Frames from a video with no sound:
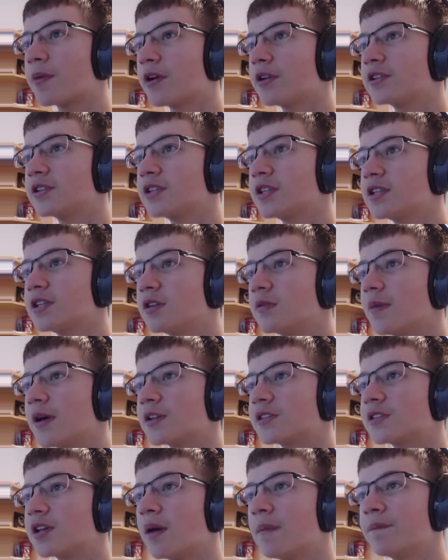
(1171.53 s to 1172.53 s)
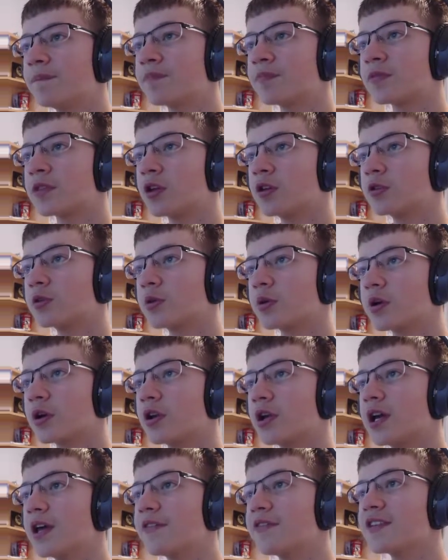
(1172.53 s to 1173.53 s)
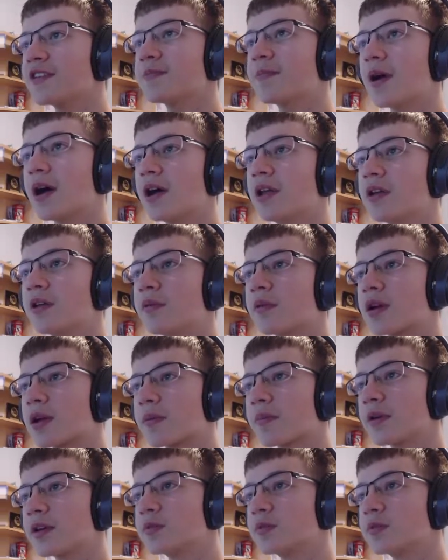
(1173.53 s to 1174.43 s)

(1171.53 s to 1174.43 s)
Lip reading: is easy to mess up. So we're going to hit this button, we're going to place